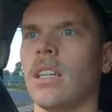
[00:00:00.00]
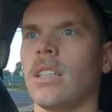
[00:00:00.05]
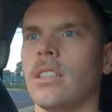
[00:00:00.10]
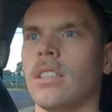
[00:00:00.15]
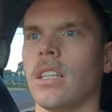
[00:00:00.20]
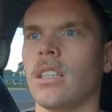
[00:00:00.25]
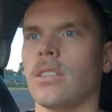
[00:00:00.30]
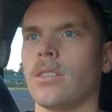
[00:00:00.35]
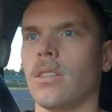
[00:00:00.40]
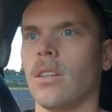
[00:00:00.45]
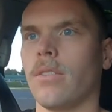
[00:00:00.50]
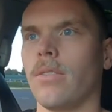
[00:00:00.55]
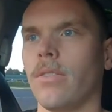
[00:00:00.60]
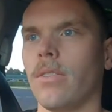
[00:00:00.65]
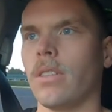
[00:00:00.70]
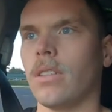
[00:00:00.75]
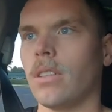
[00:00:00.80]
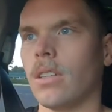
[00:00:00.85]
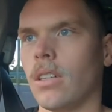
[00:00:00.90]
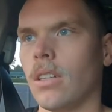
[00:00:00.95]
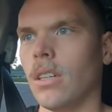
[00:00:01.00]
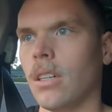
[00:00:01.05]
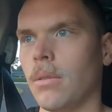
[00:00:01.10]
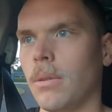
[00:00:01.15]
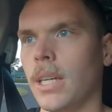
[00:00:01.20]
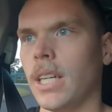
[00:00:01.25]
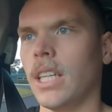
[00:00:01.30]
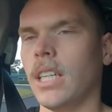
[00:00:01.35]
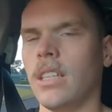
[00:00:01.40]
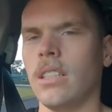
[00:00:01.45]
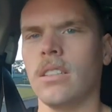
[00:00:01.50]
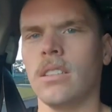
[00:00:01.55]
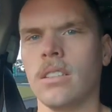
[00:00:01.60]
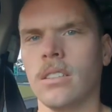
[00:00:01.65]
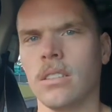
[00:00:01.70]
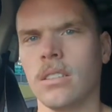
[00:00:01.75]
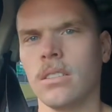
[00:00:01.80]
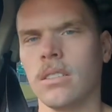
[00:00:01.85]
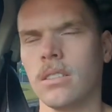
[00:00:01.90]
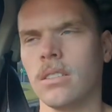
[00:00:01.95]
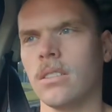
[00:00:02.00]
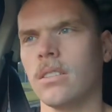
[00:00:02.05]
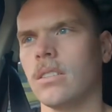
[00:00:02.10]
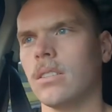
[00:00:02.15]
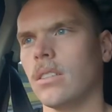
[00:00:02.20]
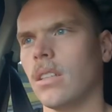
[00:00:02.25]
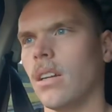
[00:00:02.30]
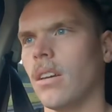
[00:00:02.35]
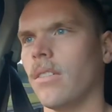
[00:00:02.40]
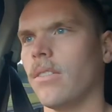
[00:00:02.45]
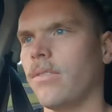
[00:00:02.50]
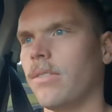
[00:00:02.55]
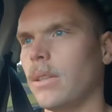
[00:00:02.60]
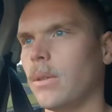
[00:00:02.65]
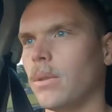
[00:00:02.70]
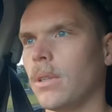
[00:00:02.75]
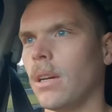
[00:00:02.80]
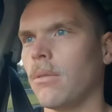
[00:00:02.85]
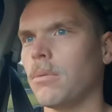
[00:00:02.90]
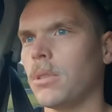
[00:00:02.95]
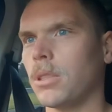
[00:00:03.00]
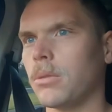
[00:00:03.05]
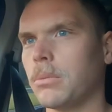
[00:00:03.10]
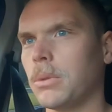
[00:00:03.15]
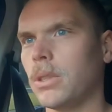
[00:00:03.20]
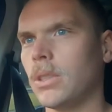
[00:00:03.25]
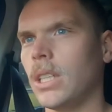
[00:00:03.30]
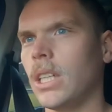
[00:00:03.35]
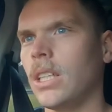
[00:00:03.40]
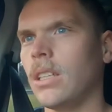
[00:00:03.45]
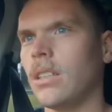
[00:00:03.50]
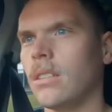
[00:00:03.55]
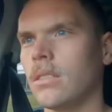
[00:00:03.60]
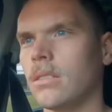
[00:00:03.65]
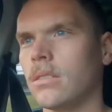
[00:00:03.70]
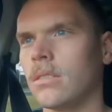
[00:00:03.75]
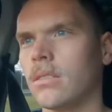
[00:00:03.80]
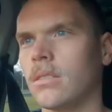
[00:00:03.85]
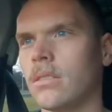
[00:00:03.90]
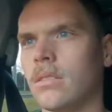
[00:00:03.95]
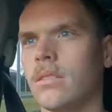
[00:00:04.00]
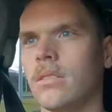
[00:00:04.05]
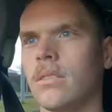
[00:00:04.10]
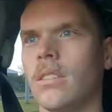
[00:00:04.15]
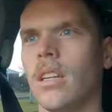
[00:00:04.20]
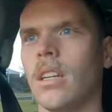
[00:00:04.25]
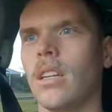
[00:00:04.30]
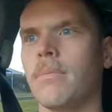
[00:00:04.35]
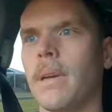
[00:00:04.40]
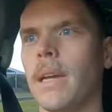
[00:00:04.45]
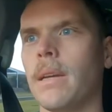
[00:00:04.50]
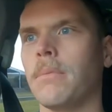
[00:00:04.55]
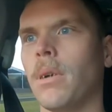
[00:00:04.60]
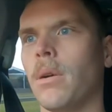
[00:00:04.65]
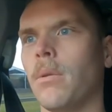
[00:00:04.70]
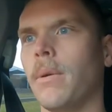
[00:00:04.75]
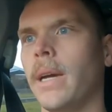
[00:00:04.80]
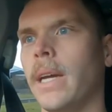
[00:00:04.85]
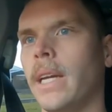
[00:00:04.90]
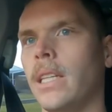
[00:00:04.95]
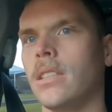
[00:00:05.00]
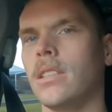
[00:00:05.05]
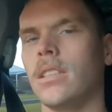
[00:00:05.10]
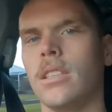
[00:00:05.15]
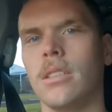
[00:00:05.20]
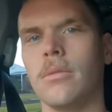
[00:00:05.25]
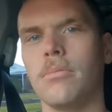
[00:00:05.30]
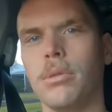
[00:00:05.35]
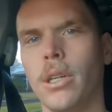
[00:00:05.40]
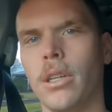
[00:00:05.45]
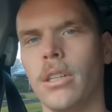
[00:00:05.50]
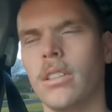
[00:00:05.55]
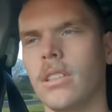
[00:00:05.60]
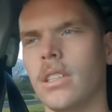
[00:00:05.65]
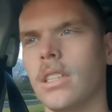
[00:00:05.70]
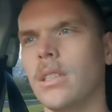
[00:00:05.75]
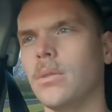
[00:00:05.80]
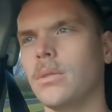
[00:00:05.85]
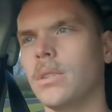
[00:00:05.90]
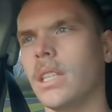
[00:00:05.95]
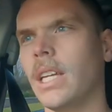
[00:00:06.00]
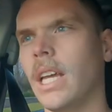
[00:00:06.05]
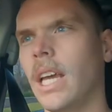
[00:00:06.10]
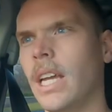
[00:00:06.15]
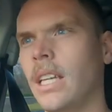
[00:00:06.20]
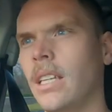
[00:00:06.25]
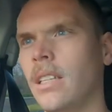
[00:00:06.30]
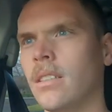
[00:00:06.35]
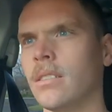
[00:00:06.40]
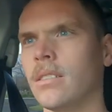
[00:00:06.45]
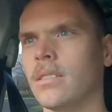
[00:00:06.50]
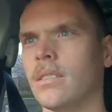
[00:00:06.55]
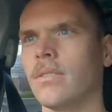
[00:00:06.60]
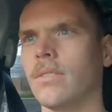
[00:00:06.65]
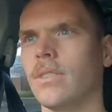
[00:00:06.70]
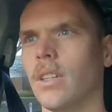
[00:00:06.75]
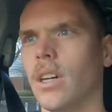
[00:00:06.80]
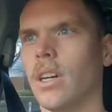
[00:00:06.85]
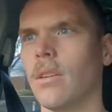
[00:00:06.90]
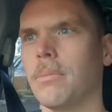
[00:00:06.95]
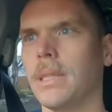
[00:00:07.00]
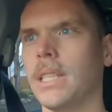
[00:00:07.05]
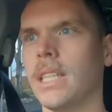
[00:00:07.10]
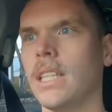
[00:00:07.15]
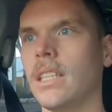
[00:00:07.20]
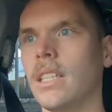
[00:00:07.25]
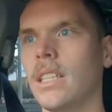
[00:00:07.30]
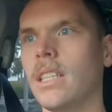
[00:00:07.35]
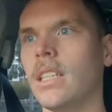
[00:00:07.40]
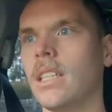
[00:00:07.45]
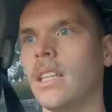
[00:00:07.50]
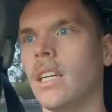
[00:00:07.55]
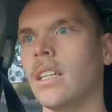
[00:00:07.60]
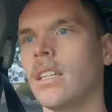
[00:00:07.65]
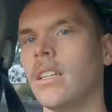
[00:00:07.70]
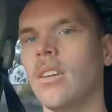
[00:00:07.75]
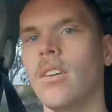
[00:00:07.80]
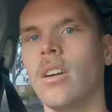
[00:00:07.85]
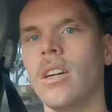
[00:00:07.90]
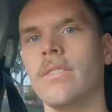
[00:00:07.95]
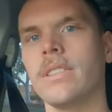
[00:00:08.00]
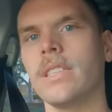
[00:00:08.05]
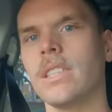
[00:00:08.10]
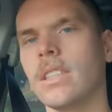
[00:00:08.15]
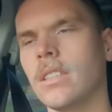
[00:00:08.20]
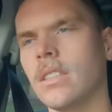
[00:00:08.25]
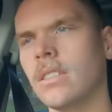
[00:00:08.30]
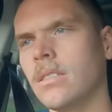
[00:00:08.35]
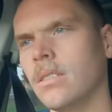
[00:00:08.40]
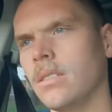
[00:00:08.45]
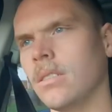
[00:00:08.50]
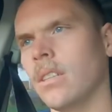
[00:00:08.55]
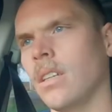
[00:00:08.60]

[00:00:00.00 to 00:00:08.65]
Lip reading: Just off the highway. So I filled up this morning. Going to make my way to Broken Hill today via Merrindee and Ivanhoe.